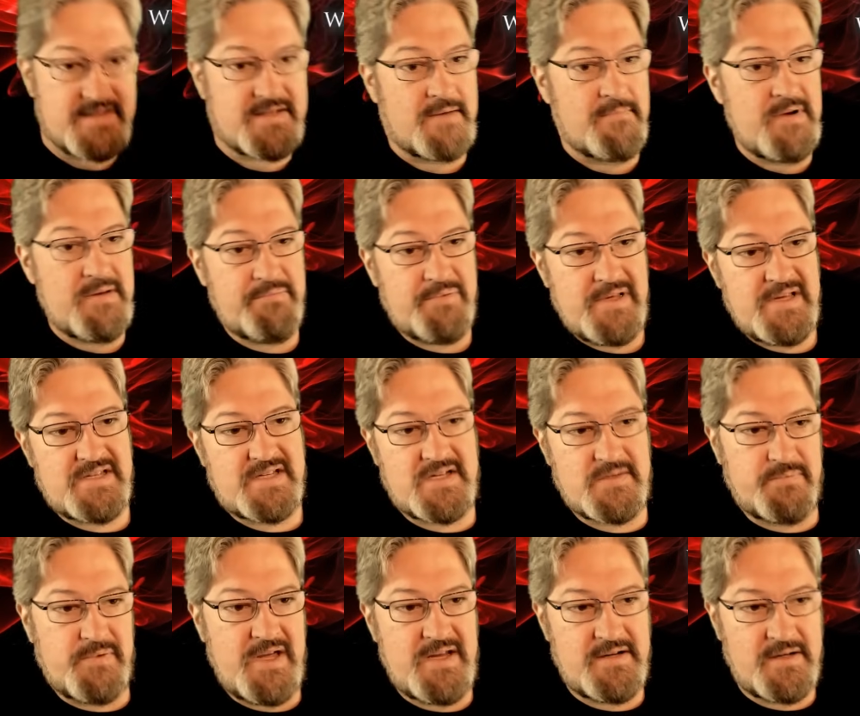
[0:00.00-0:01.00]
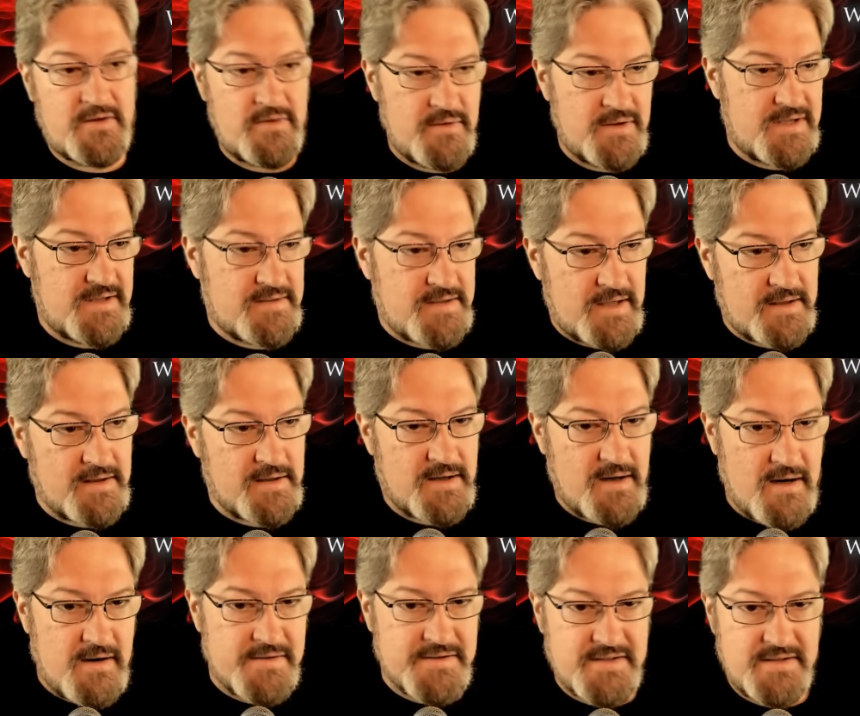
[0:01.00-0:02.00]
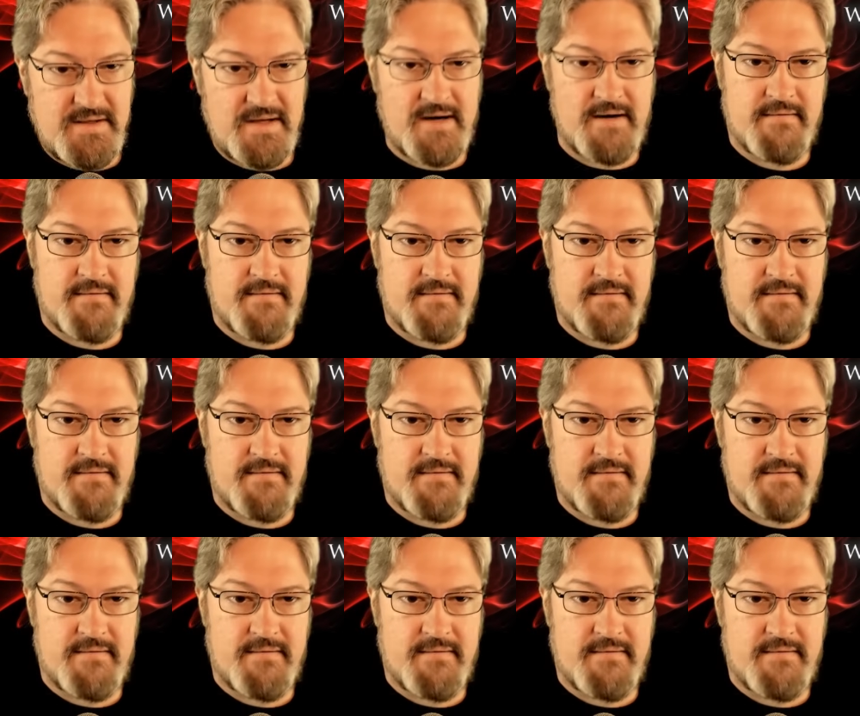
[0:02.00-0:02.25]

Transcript: Somebody please explain to Kooky Tucker Carlson that